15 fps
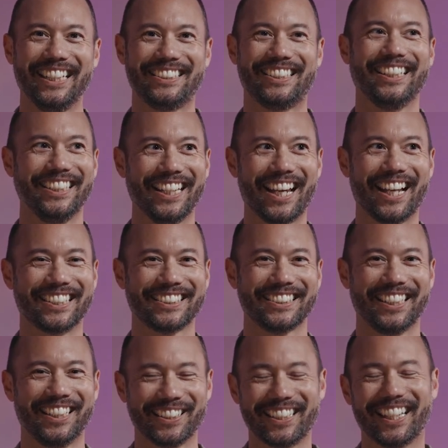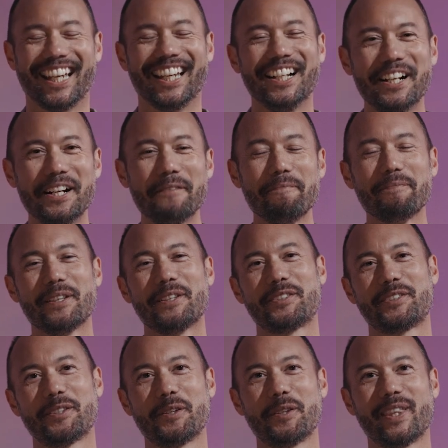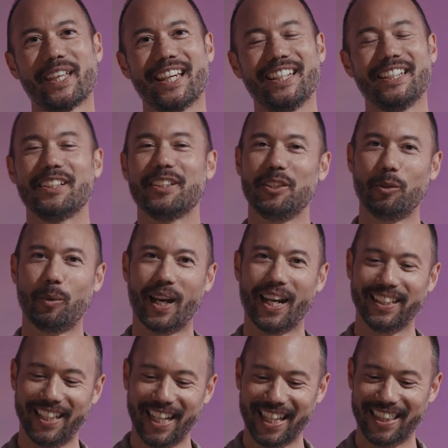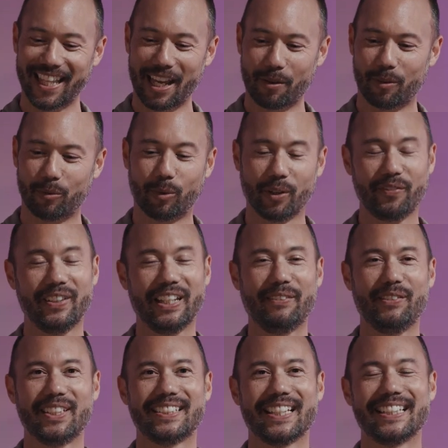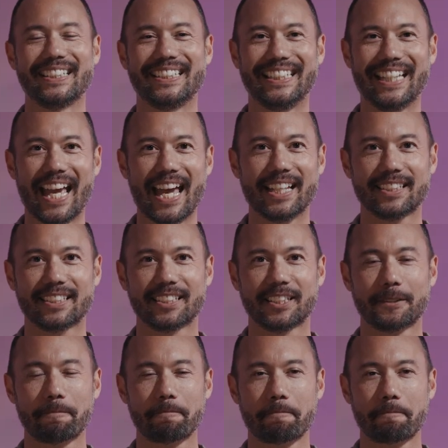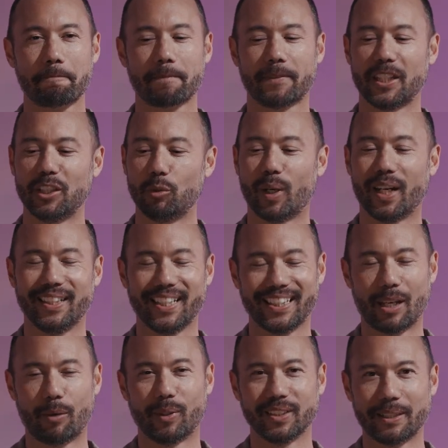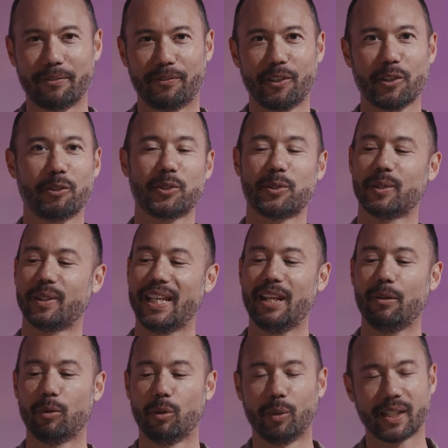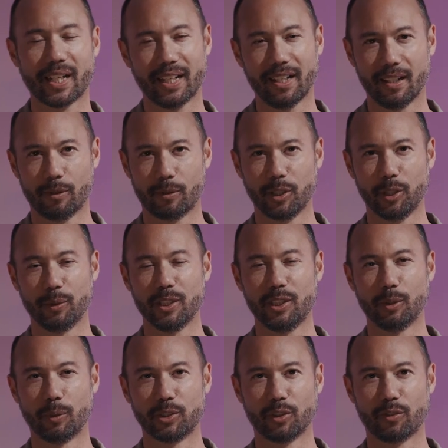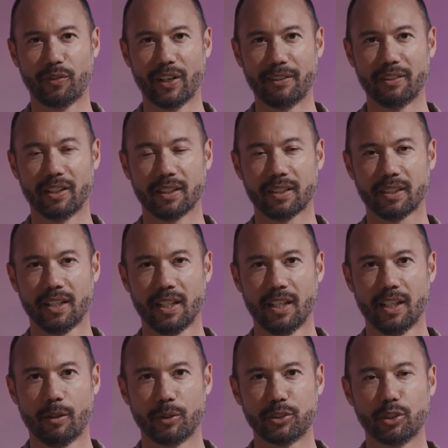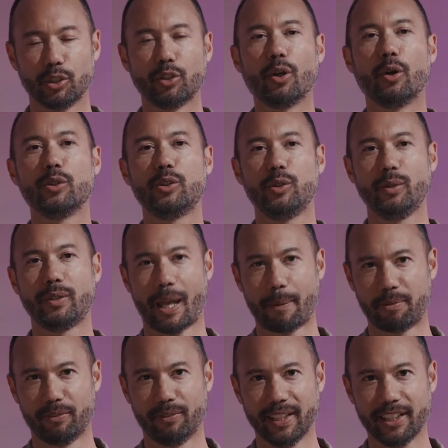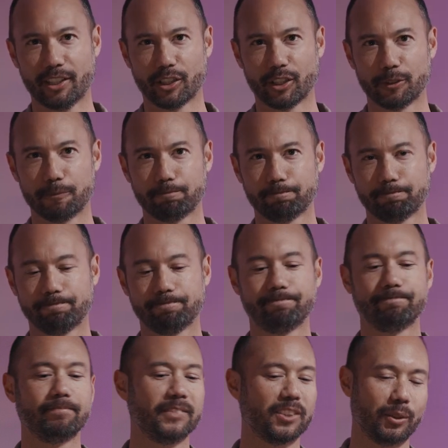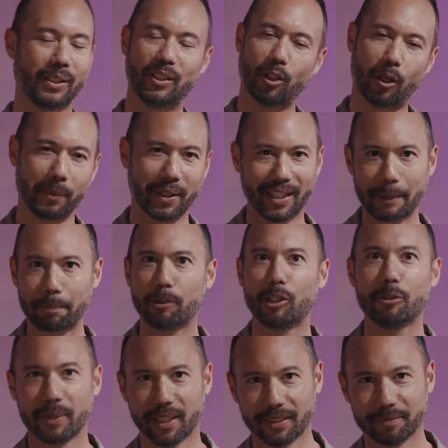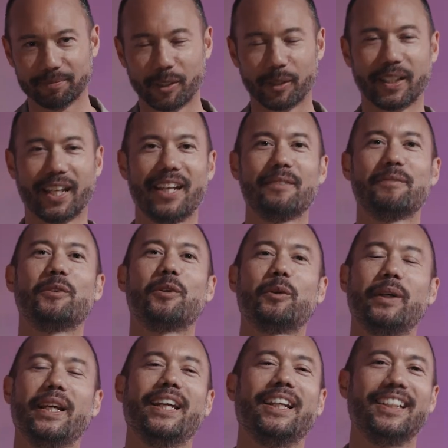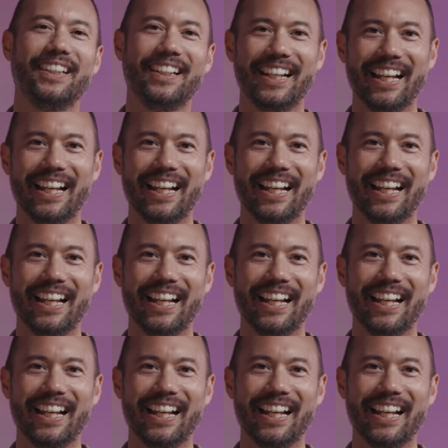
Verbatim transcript: he said, yes. Okay. So then you want to take that, if he says yes, then you want to take that one step further. So, hey, well, what kind of, what are you into? What's your favorite, what's your go-to type of liquor? So he told me, like bourbon. Okay, great.